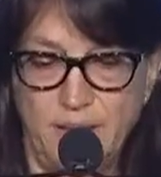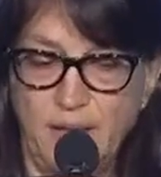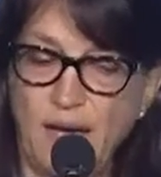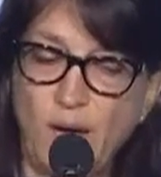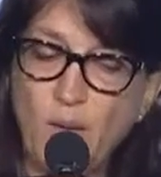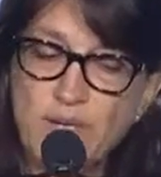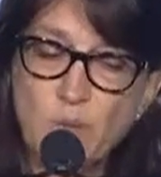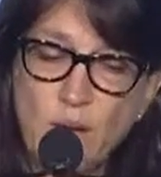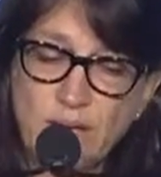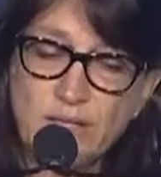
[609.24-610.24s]
I always
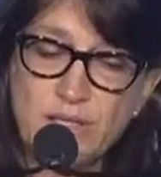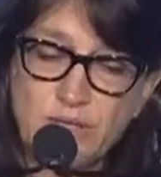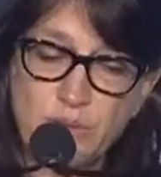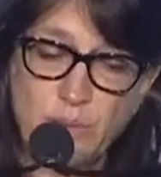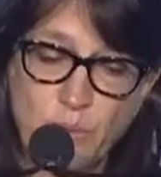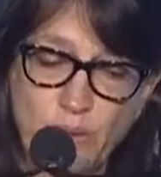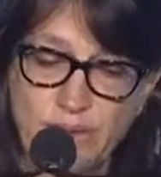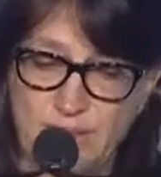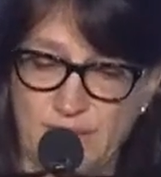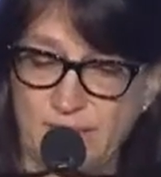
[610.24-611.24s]
wanted to do
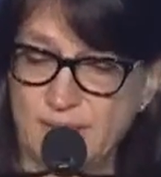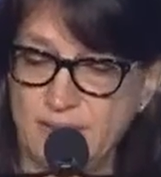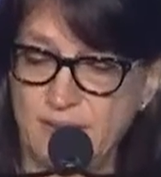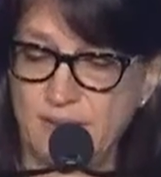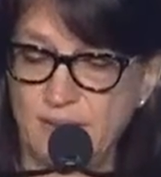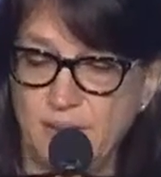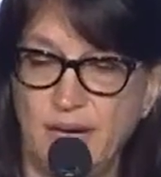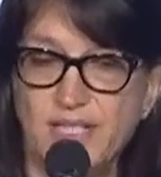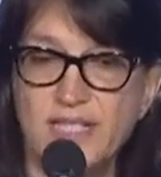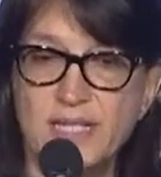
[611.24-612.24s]
important things.
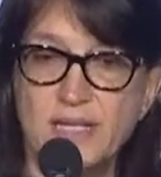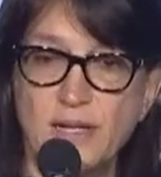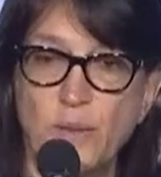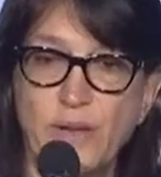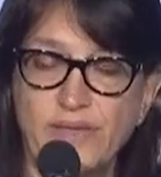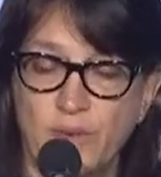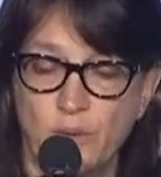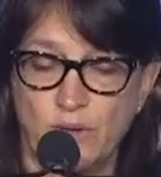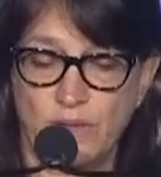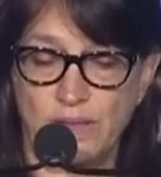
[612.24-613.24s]
I just didn't know what they
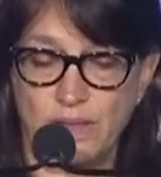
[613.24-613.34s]
were.